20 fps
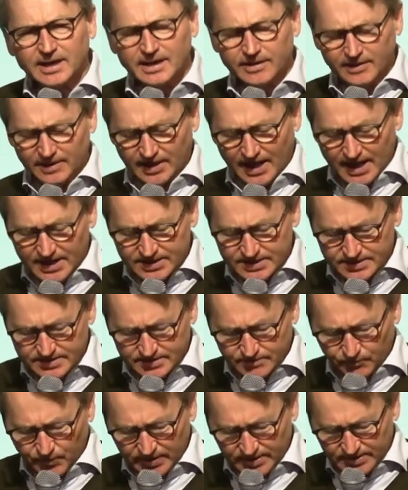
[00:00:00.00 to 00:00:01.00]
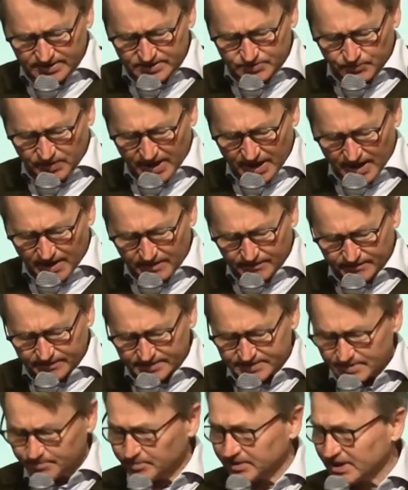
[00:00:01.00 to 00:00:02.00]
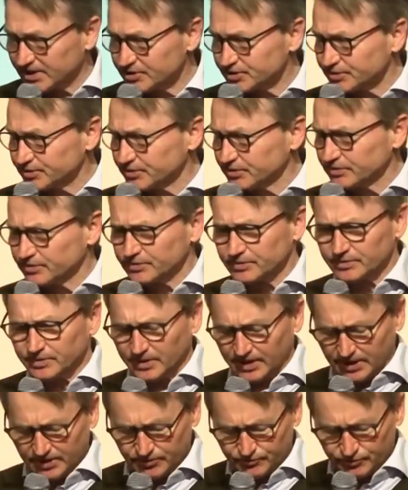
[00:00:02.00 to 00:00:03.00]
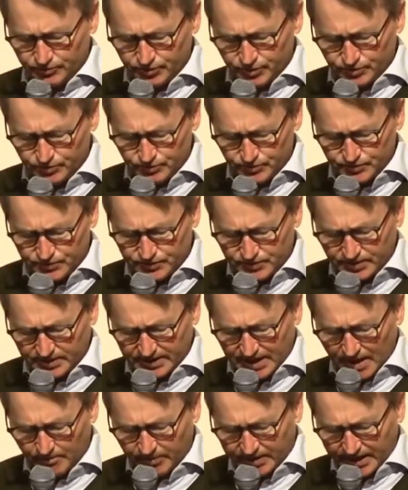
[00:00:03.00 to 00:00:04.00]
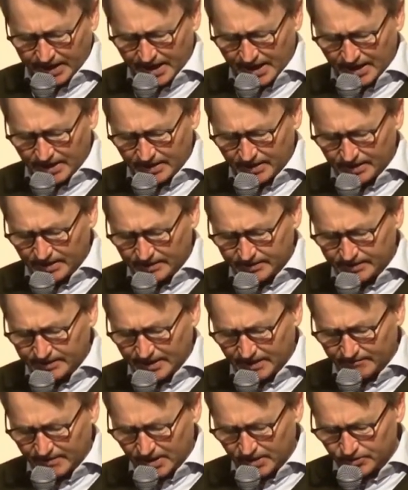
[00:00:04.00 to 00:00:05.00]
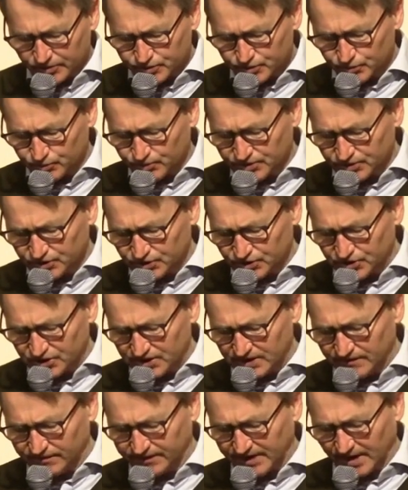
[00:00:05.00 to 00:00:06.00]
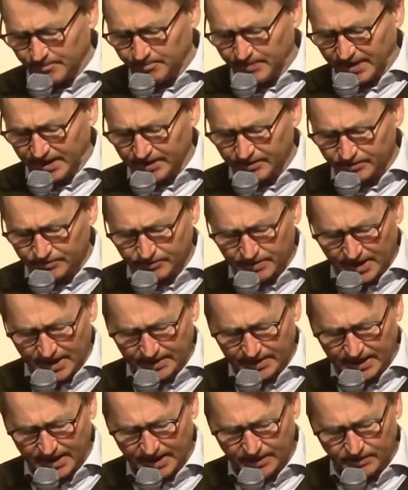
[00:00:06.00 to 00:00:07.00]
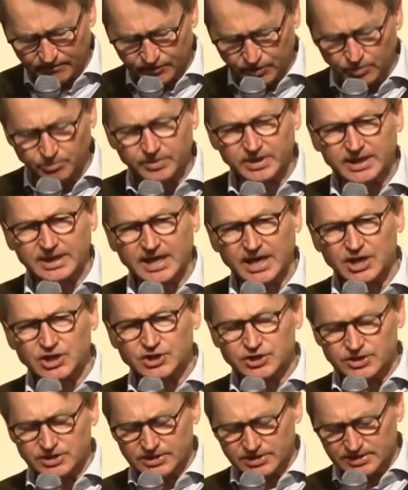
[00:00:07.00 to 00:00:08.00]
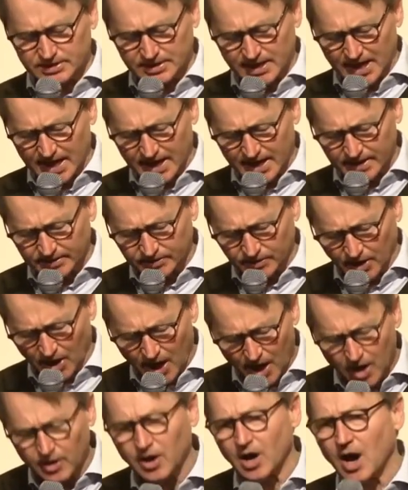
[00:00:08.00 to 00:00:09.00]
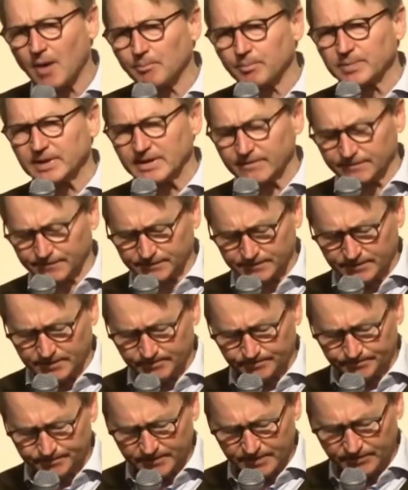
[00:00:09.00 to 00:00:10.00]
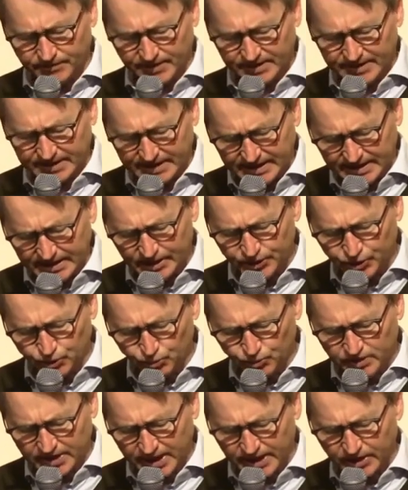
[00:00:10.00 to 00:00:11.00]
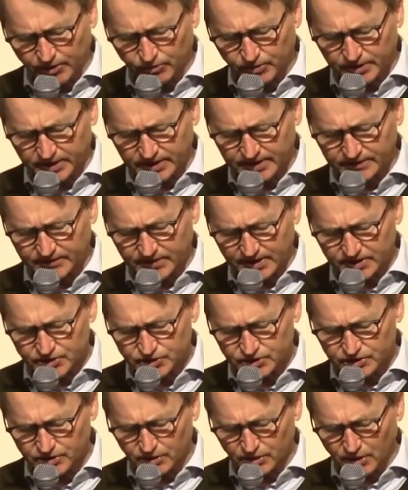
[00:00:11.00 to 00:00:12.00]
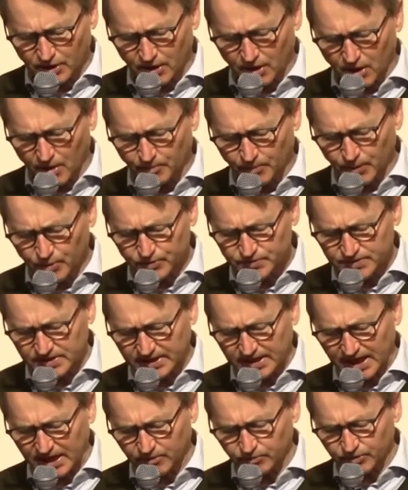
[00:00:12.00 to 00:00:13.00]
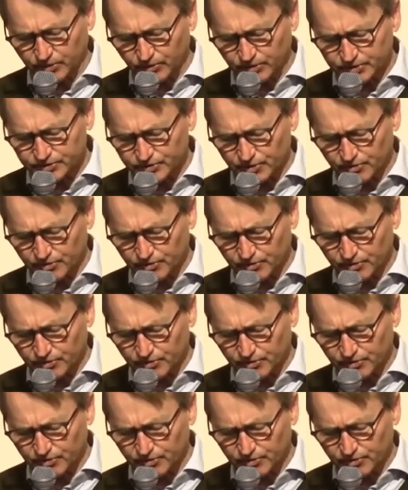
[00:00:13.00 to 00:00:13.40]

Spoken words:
the last witness we have, it's a pleasure to introduce Gabriel Davalos, who is chief campaigner and head of communication at Uplift, the key UK organization opposing Equinor's